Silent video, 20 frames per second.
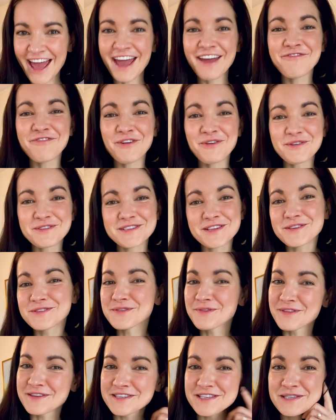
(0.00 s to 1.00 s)
Hey folks, so
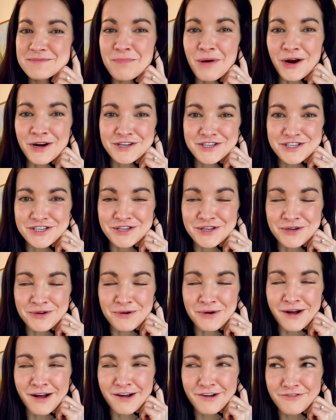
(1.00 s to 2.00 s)
this is part
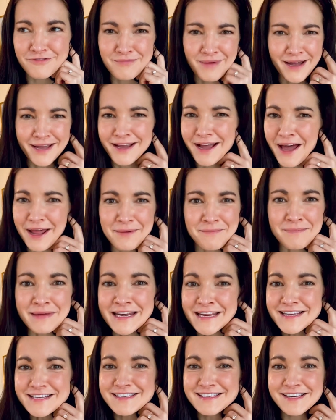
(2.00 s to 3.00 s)
2 of my kind of
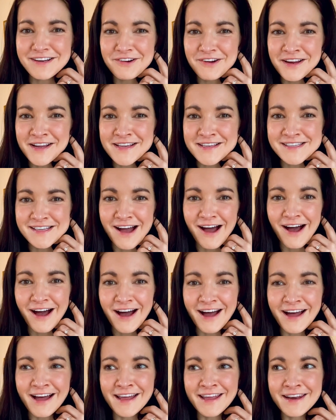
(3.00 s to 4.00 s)
mini series
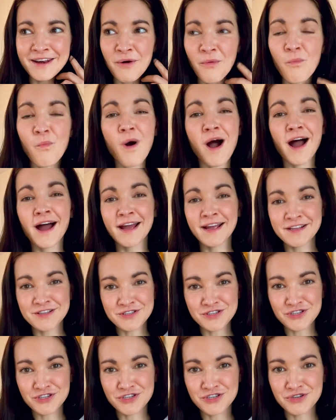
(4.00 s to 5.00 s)
on
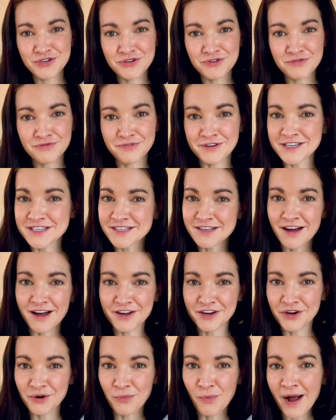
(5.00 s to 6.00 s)
wines to
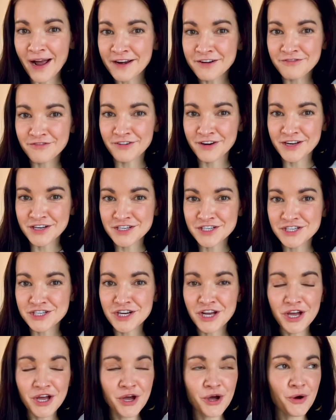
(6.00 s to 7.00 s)
restock your wine fridge
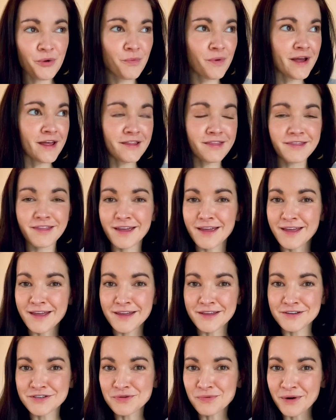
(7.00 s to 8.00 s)
with
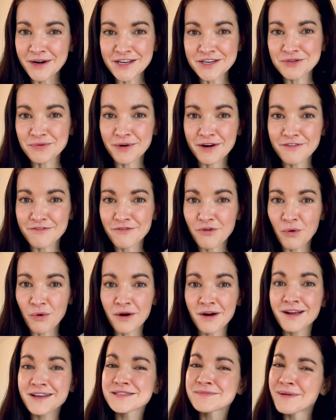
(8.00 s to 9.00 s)
in
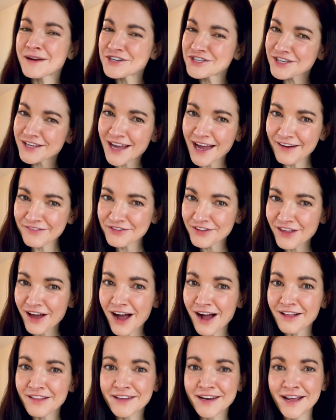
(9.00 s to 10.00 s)
2024, especially after the
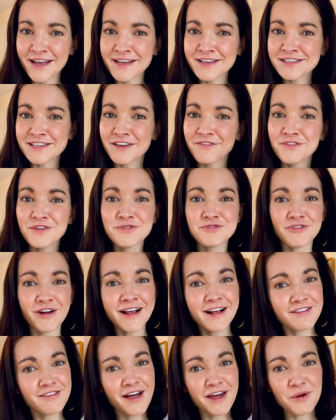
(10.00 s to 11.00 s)
holidays if you
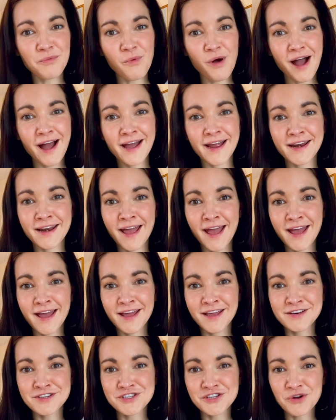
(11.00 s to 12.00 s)
drink a lot of wine
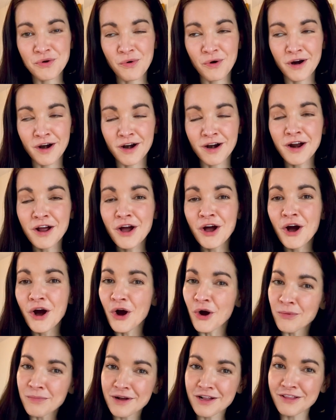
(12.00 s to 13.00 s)
and your
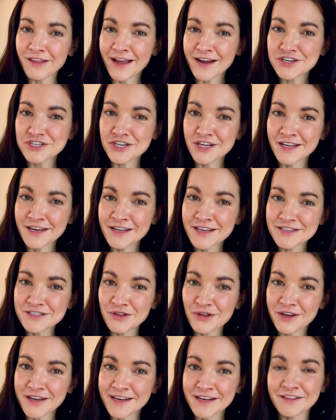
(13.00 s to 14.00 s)
home collection is
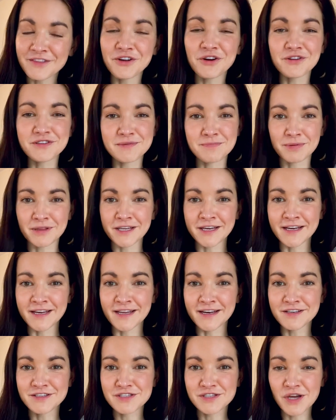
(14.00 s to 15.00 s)
looking a little
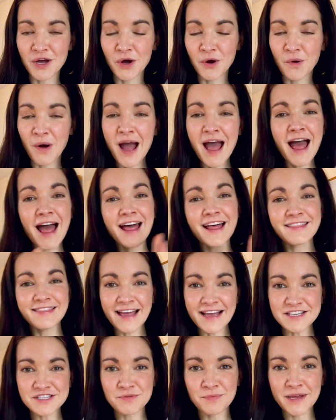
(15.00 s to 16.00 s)
depleted. So
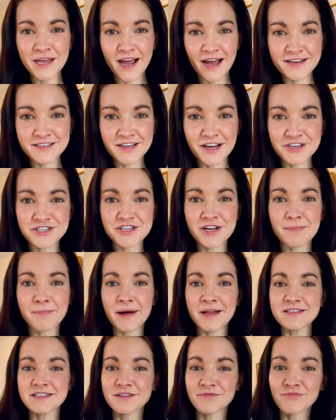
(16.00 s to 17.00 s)
last week I touched up
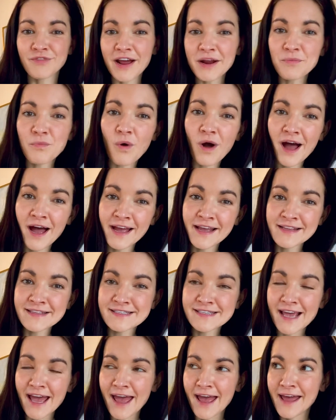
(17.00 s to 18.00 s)
on some red
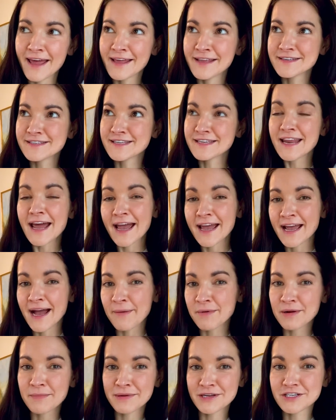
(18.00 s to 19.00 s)
wines, and today I'm
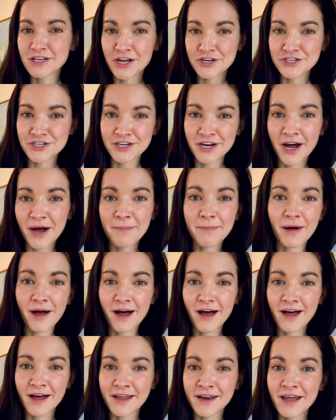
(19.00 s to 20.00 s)
going to be touching up
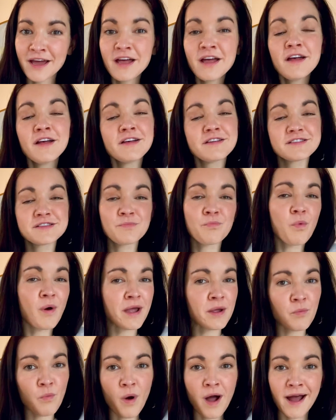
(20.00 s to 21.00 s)
on some
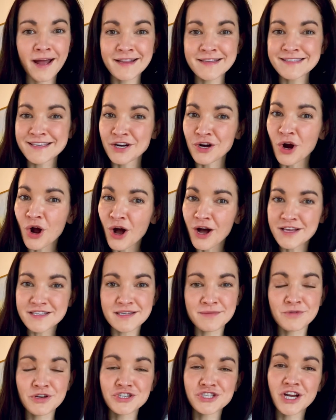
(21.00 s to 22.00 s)
white wines that are
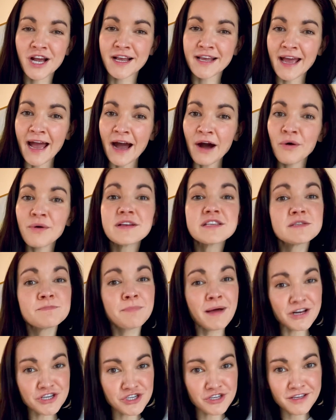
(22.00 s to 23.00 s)
awesome to check out,
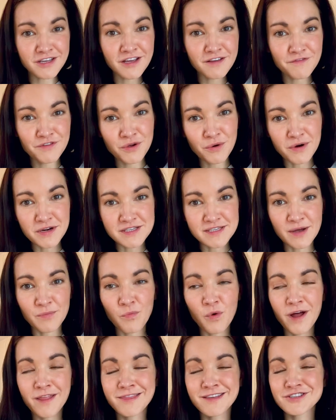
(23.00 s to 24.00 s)
especially if you are
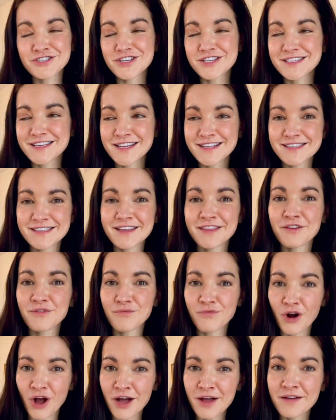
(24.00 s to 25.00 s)
someone that just gets in the
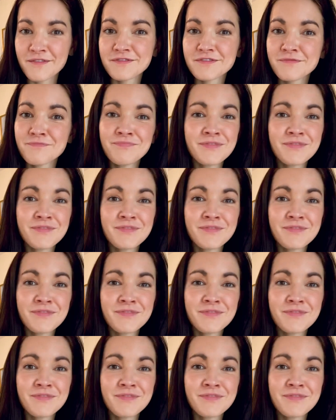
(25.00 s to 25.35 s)
rut of